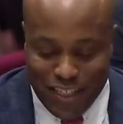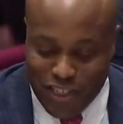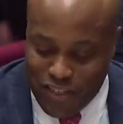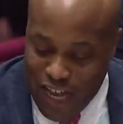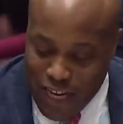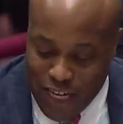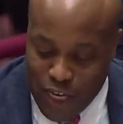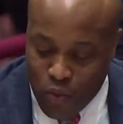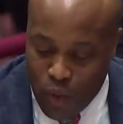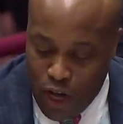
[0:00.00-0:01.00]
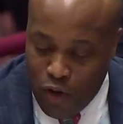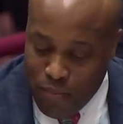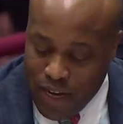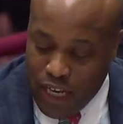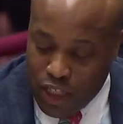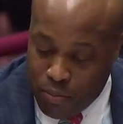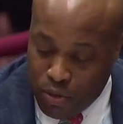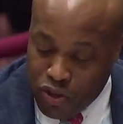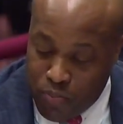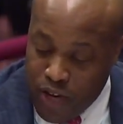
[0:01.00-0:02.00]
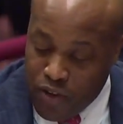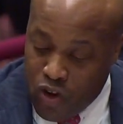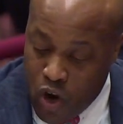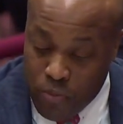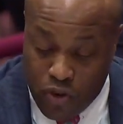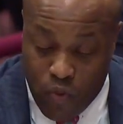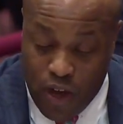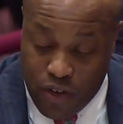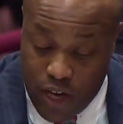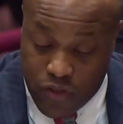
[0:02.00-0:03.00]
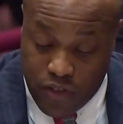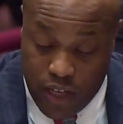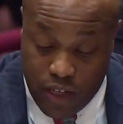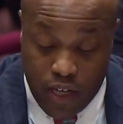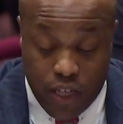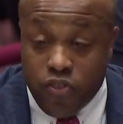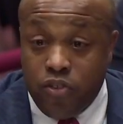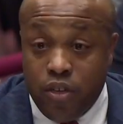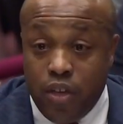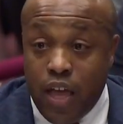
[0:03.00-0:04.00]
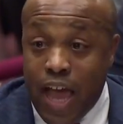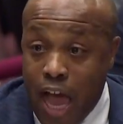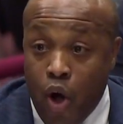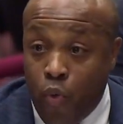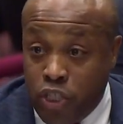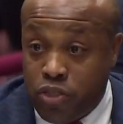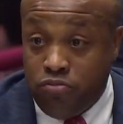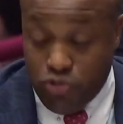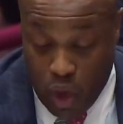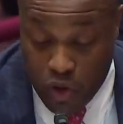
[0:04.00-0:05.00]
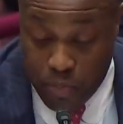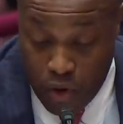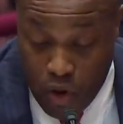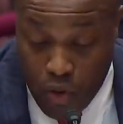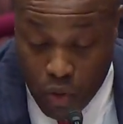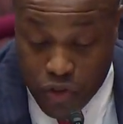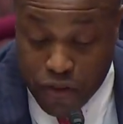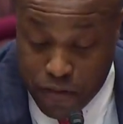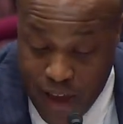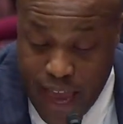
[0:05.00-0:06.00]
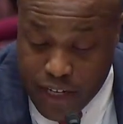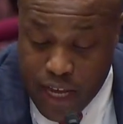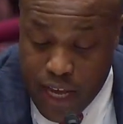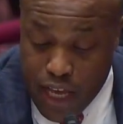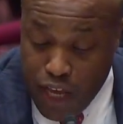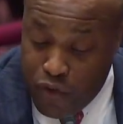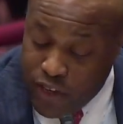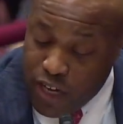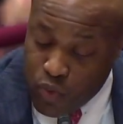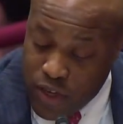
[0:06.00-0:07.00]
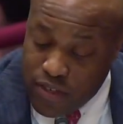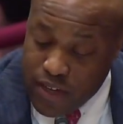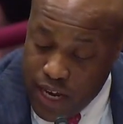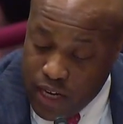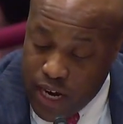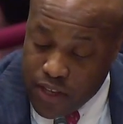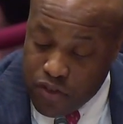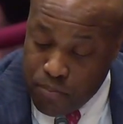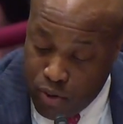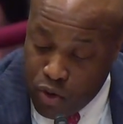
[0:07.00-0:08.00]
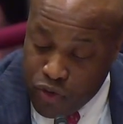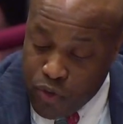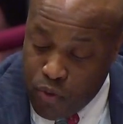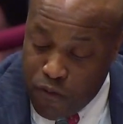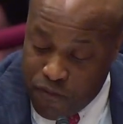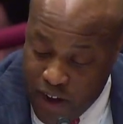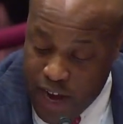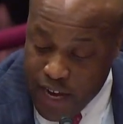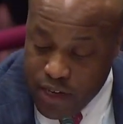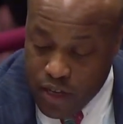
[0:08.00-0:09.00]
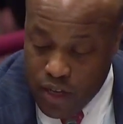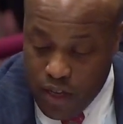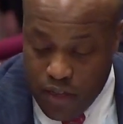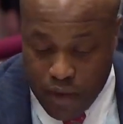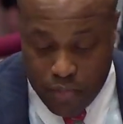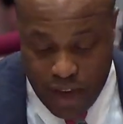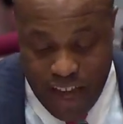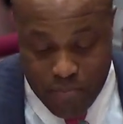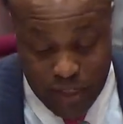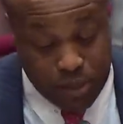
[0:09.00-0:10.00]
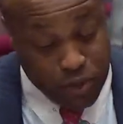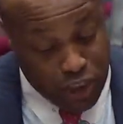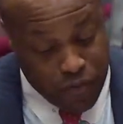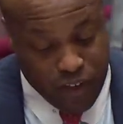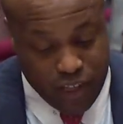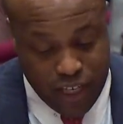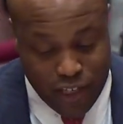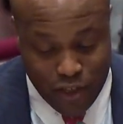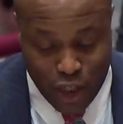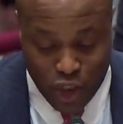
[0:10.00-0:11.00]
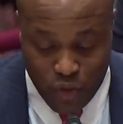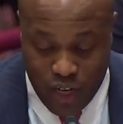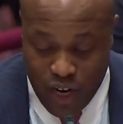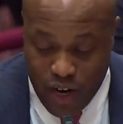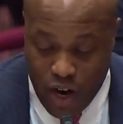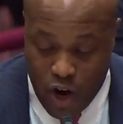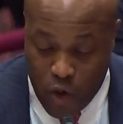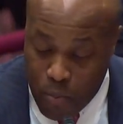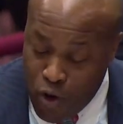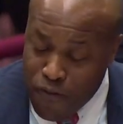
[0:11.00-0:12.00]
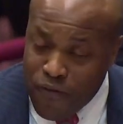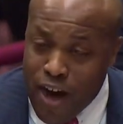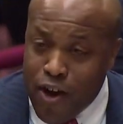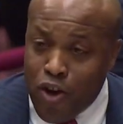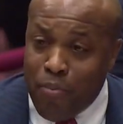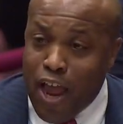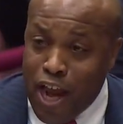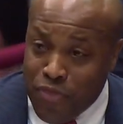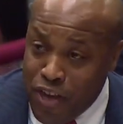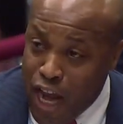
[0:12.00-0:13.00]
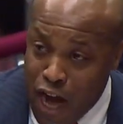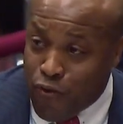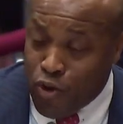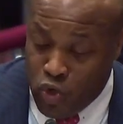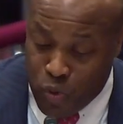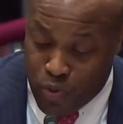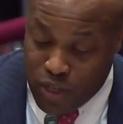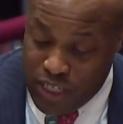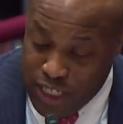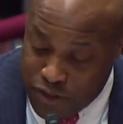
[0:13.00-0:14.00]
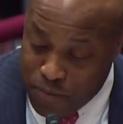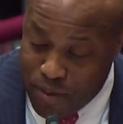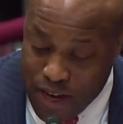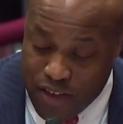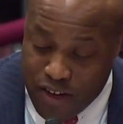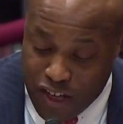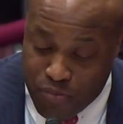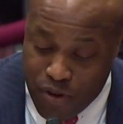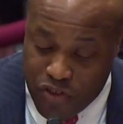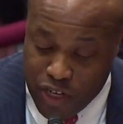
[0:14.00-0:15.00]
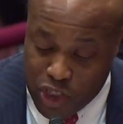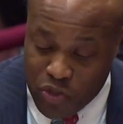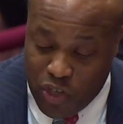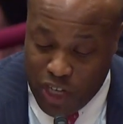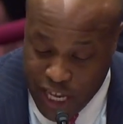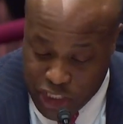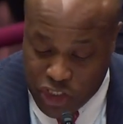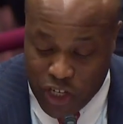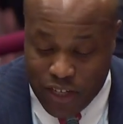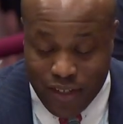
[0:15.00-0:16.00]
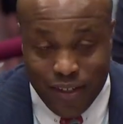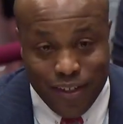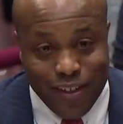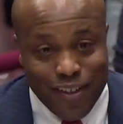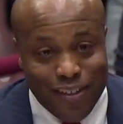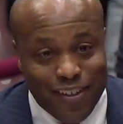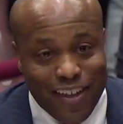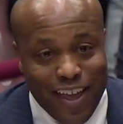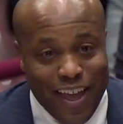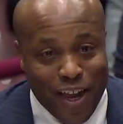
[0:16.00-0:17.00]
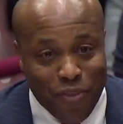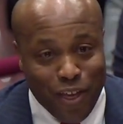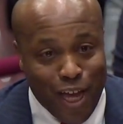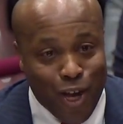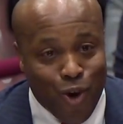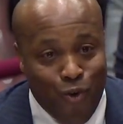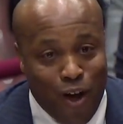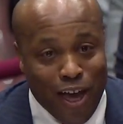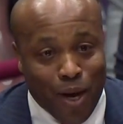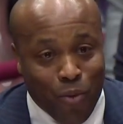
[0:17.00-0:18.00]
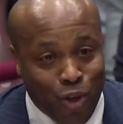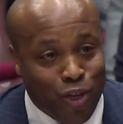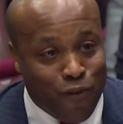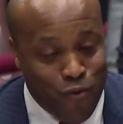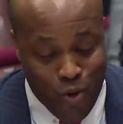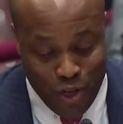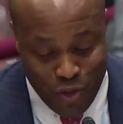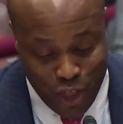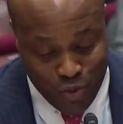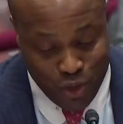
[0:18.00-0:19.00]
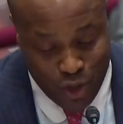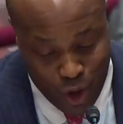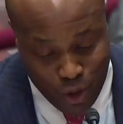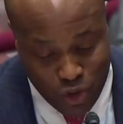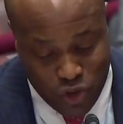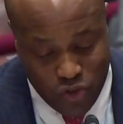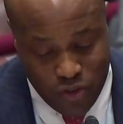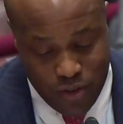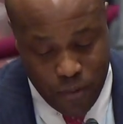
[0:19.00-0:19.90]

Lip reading: does not need well-meaning liberals putting their arms around us and telling us how we should go to the polls. In fact, if you look at recent headlines and polls, you will find that Black men specifically in this country are more fired up than ever to participate in the next presidential election. And I think I know why, and I'm really looking forward to these results.